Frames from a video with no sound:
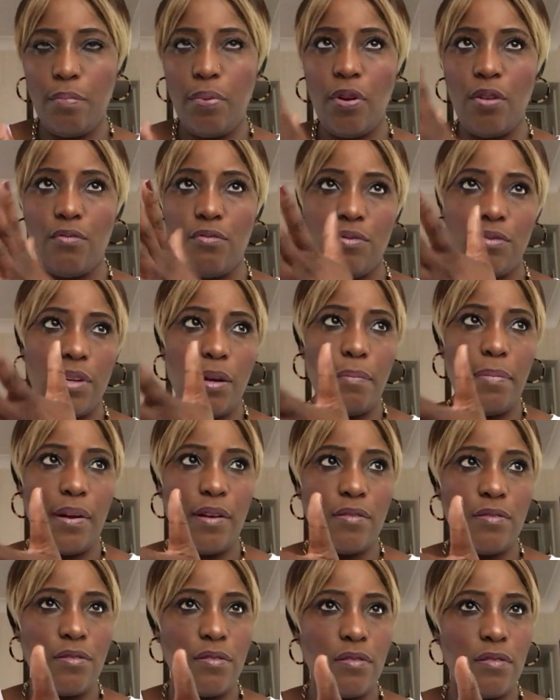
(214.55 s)
Paul wrote
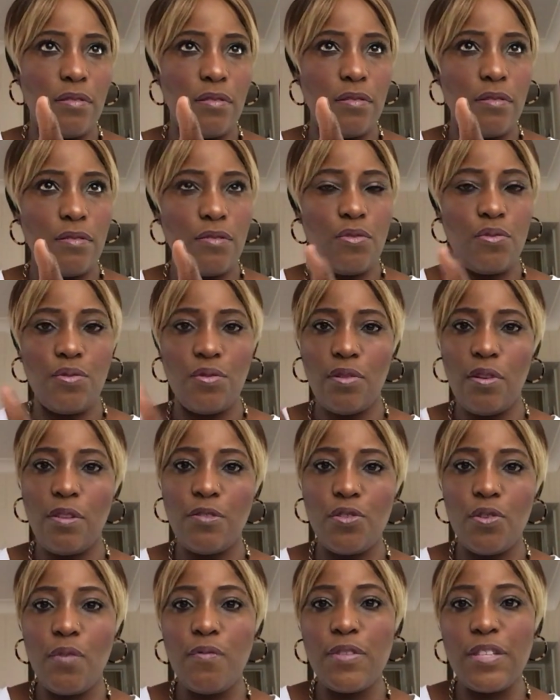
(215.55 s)
about two
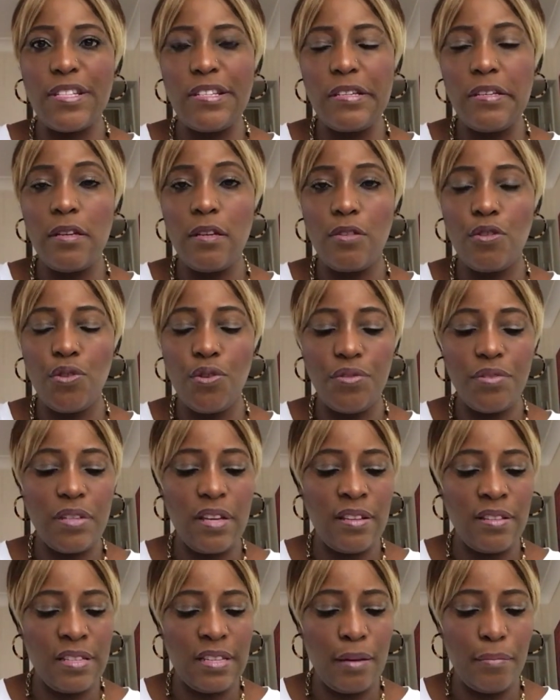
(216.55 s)
thirds of the New
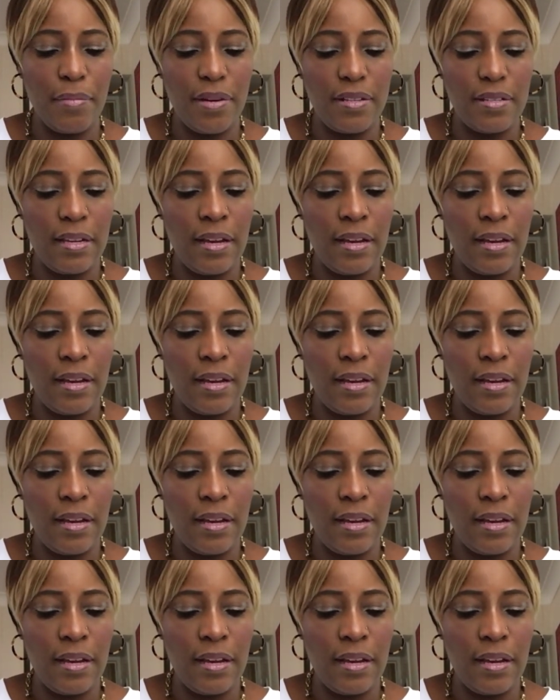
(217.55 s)
Testament,